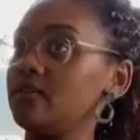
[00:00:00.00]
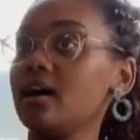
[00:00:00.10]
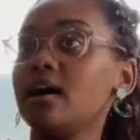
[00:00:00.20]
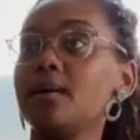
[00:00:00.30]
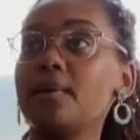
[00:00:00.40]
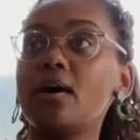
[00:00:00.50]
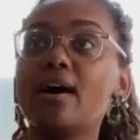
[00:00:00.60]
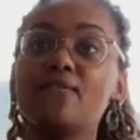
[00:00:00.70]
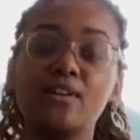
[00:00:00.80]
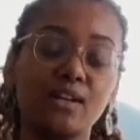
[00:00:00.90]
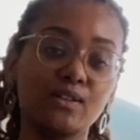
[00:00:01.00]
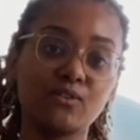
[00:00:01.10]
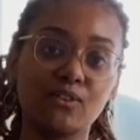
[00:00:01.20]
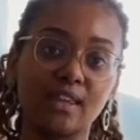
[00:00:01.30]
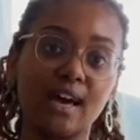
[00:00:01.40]
I'll have videos
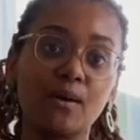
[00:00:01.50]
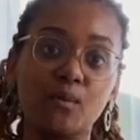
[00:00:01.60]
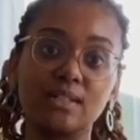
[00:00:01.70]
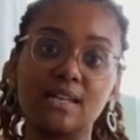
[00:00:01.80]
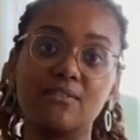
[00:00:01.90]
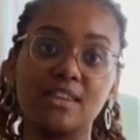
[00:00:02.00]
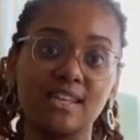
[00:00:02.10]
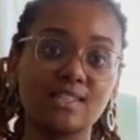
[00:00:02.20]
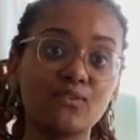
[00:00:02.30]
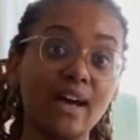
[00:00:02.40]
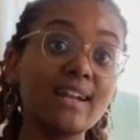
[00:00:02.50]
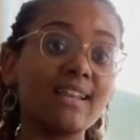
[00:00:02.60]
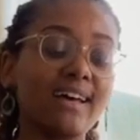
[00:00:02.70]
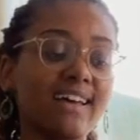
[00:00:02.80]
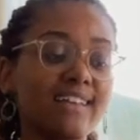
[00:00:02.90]
for that once everything is
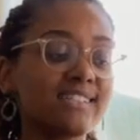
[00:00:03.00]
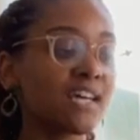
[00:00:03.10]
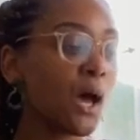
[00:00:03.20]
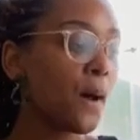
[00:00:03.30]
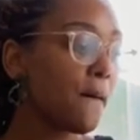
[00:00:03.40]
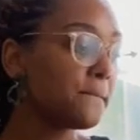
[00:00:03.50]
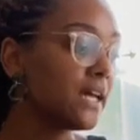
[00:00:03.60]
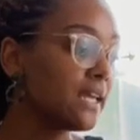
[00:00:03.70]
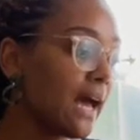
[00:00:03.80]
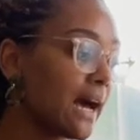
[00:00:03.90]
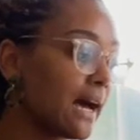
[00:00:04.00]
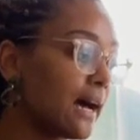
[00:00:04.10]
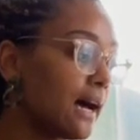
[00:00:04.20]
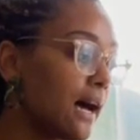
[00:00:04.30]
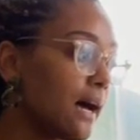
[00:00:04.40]
finalized. But
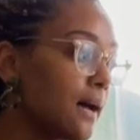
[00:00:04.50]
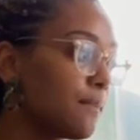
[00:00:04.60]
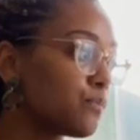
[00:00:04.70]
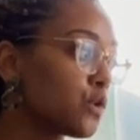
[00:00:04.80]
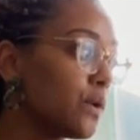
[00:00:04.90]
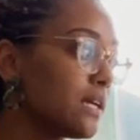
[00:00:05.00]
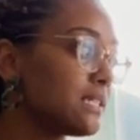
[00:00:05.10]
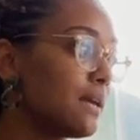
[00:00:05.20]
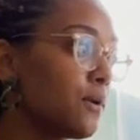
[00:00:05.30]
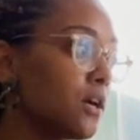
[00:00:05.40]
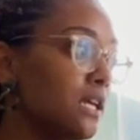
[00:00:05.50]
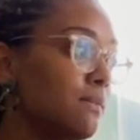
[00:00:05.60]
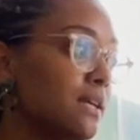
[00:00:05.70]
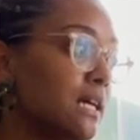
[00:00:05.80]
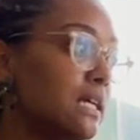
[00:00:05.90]
yeah, throwing a day party
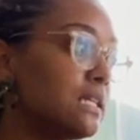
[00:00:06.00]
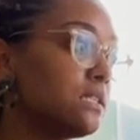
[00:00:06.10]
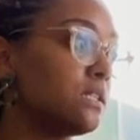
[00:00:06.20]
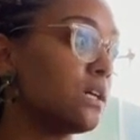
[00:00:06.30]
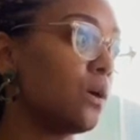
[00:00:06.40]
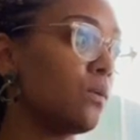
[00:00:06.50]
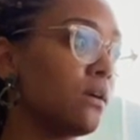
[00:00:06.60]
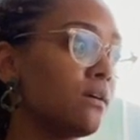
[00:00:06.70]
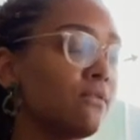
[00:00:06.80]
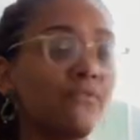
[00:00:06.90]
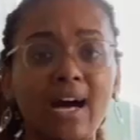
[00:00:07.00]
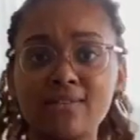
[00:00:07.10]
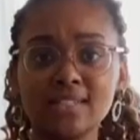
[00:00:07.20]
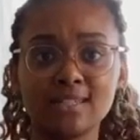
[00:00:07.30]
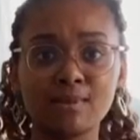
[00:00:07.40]
because, you know, we're
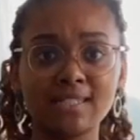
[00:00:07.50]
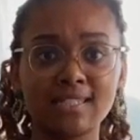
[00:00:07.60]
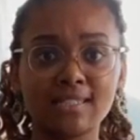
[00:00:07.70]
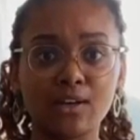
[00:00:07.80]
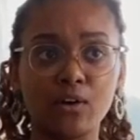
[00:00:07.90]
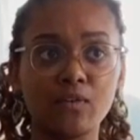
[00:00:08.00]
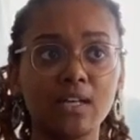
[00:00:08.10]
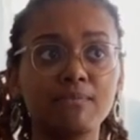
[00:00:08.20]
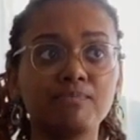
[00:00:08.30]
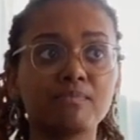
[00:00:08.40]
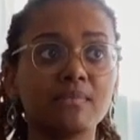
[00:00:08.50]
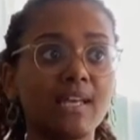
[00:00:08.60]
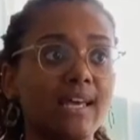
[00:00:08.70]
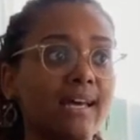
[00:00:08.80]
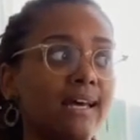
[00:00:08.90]
5-6 months into COVID
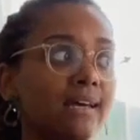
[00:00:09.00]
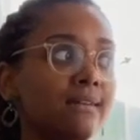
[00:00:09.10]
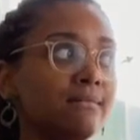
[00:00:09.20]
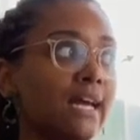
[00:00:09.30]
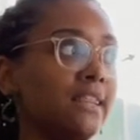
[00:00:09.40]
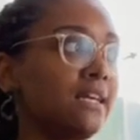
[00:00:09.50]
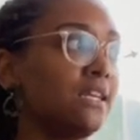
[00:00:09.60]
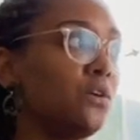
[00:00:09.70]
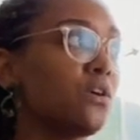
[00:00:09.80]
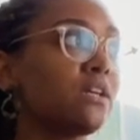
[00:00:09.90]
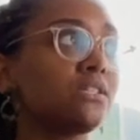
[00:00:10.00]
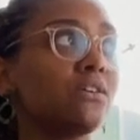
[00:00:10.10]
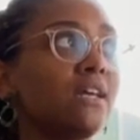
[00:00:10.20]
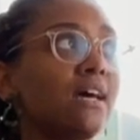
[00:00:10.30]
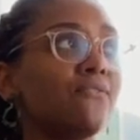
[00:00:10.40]
and I think New York is
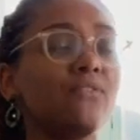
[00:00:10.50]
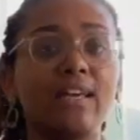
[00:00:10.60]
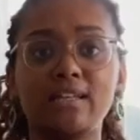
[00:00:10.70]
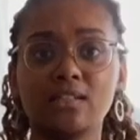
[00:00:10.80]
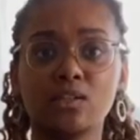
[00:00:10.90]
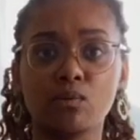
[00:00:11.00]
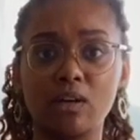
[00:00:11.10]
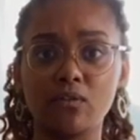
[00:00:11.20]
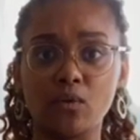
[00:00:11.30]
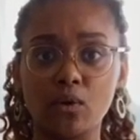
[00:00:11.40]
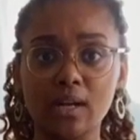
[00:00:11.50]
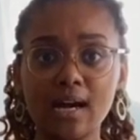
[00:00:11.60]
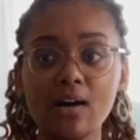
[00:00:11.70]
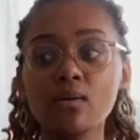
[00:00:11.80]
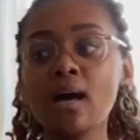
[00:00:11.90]
already at phase 3 or 4
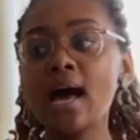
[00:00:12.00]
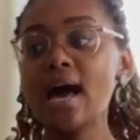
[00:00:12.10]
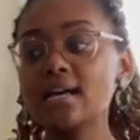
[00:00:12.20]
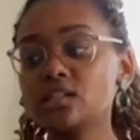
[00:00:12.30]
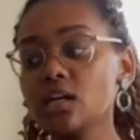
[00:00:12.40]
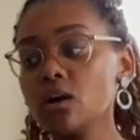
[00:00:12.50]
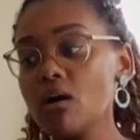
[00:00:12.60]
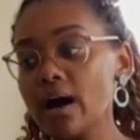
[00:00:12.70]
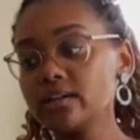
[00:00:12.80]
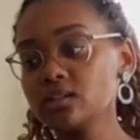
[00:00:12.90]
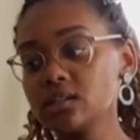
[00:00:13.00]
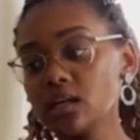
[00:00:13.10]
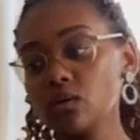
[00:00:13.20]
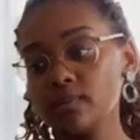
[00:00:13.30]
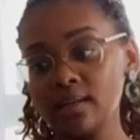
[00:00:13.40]
now. So I just thought
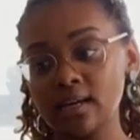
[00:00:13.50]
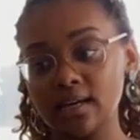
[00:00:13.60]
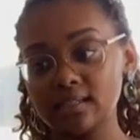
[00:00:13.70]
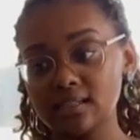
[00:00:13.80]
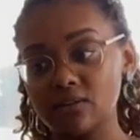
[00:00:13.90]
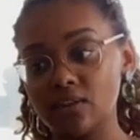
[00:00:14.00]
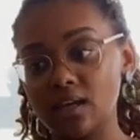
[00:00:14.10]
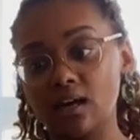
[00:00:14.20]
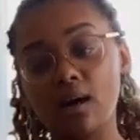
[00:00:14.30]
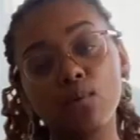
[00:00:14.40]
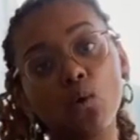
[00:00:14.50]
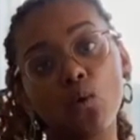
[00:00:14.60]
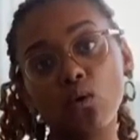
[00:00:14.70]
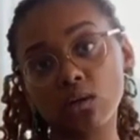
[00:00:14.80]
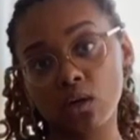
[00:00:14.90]
it would be nice if like a couple
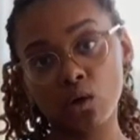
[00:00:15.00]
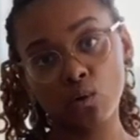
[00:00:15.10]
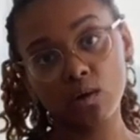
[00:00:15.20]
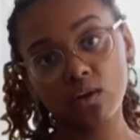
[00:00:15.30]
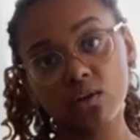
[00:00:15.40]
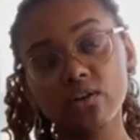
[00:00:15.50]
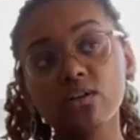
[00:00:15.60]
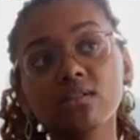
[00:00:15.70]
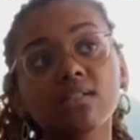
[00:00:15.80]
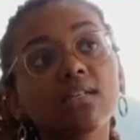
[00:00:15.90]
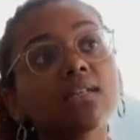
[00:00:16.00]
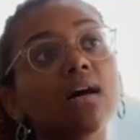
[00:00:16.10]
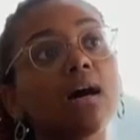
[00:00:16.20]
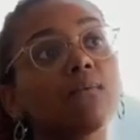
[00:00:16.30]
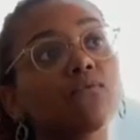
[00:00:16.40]
old coworkers
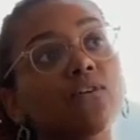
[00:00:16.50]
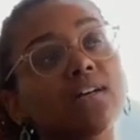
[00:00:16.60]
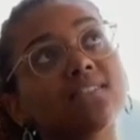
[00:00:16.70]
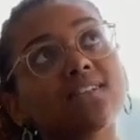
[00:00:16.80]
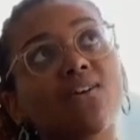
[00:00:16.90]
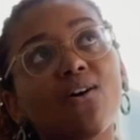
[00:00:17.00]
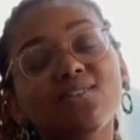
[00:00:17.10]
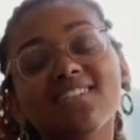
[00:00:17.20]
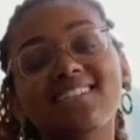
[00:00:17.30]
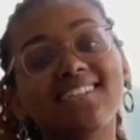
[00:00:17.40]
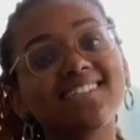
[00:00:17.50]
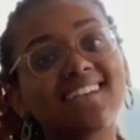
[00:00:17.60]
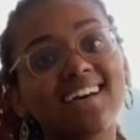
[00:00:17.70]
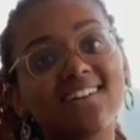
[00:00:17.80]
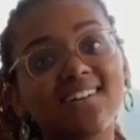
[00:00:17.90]
and friends could all just get
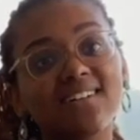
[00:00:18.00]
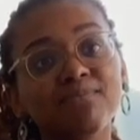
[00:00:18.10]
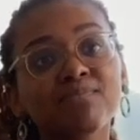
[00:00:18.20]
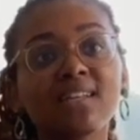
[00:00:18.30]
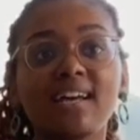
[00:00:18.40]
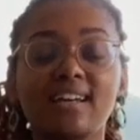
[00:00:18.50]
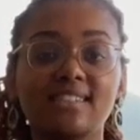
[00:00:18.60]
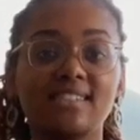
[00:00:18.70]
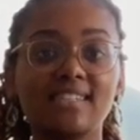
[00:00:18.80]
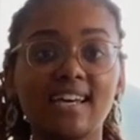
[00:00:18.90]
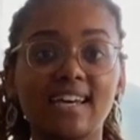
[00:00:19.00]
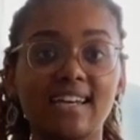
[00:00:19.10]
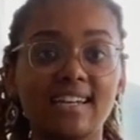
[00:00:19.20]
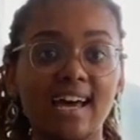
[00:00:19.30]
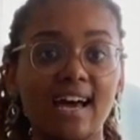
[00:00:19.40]
together and sit
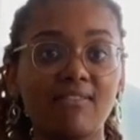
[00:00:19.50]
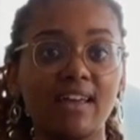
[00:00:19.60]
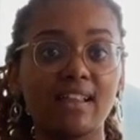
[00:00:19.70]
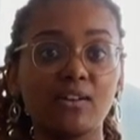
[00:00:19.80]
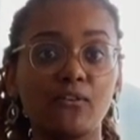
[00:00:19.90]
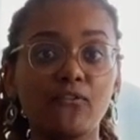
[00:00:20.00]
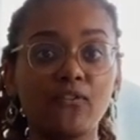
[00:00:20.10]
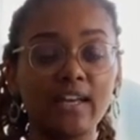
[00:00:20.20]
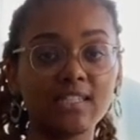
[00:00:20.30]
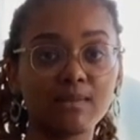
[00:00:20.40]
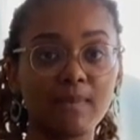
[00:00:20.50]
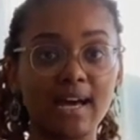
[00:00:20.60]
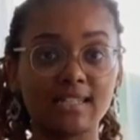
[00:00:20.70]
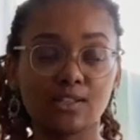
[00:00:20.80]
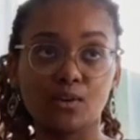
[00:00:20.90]
and have like a little face
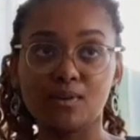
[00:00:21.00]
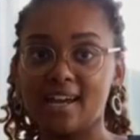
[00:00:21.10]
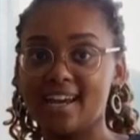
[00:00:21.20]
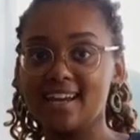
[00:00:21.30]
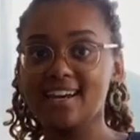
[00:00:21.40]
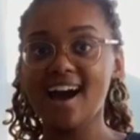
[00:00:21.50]
masquerade.